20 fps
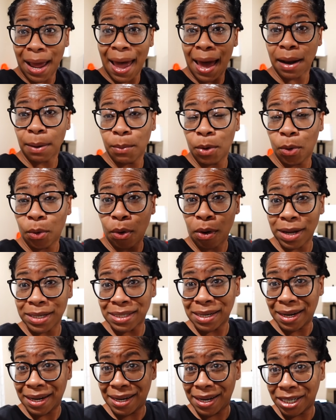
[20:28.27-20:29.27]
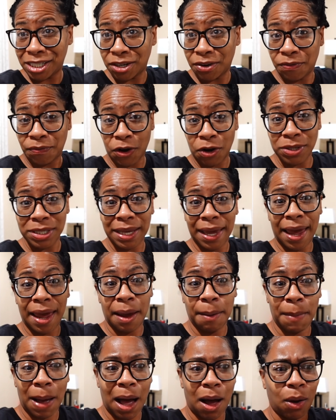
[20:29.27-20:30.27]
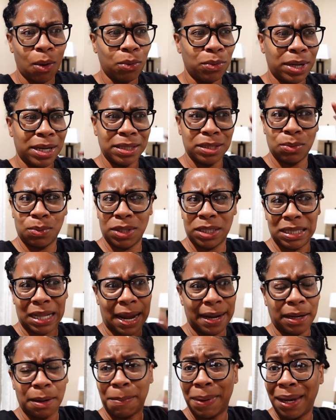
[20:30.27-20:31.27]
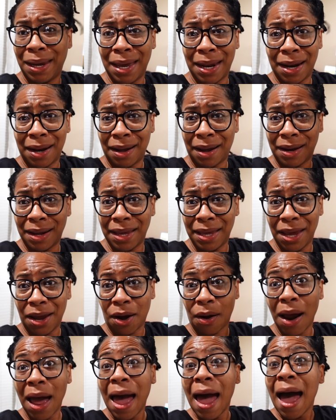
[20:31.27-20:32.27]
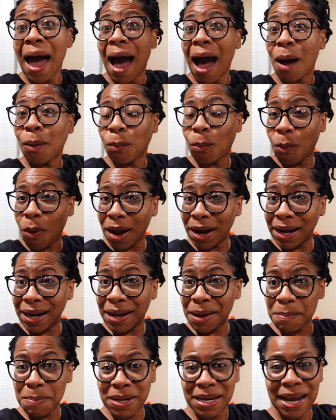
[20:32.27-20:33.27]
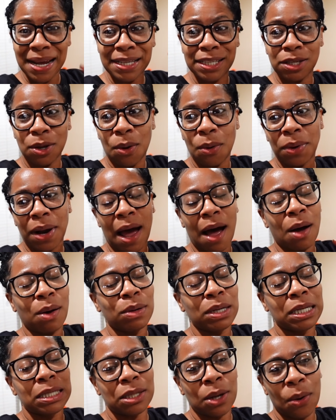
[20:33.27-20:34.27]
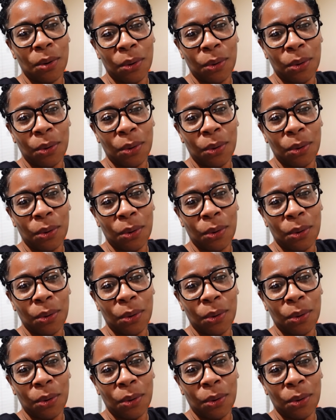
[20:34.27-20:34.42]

the Animal Crossing edition first came out, this was like the beginning of the year. I wanted it, but they sold out so